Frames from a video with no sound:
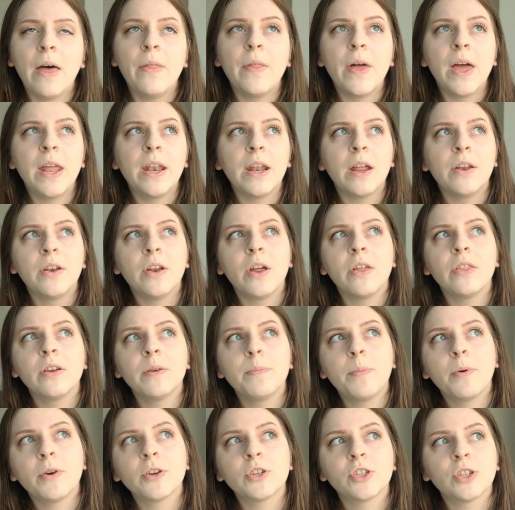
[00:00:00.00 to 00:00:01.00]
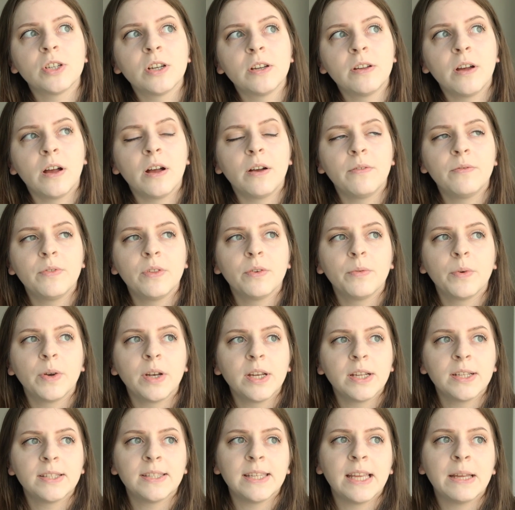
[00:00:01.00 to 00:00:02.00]
And then another portion of the
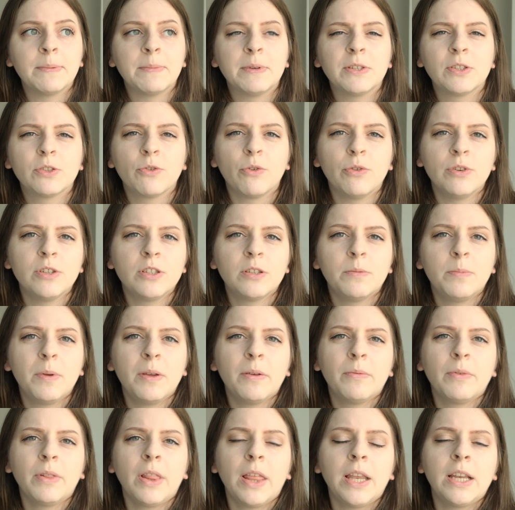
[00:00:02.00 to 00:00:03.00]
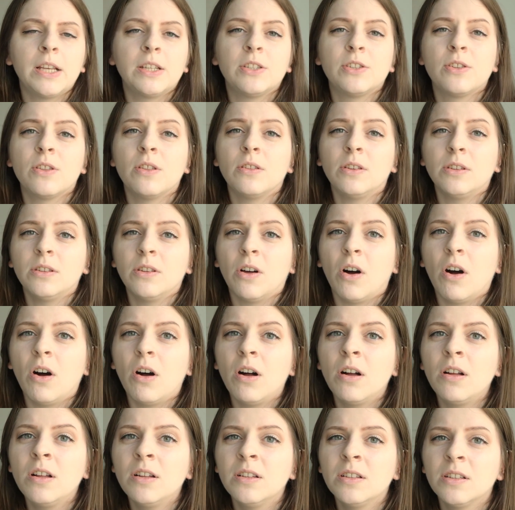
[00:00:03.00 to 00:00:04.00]
written exam is going to be related to the
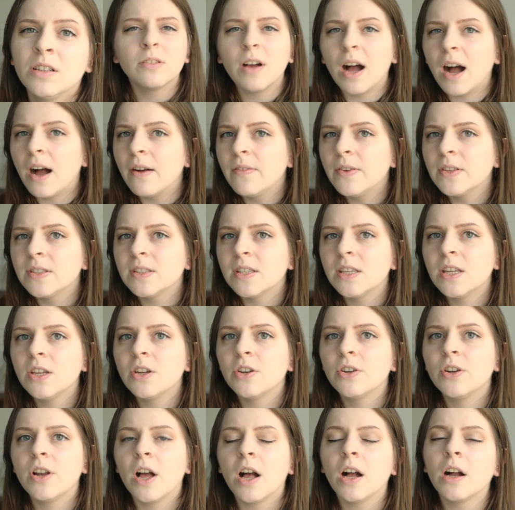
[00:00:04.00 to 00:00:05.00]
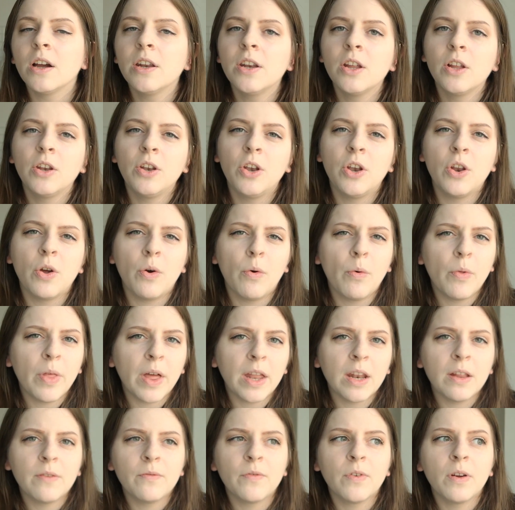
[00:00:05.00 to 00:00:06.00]
law. So obviously you're not going to know
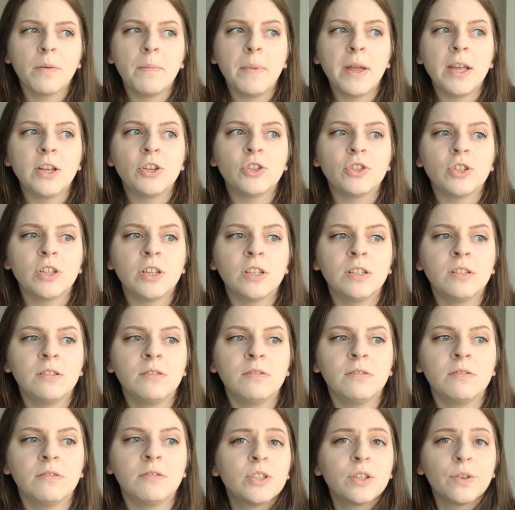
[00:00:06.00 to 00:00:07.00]
that information.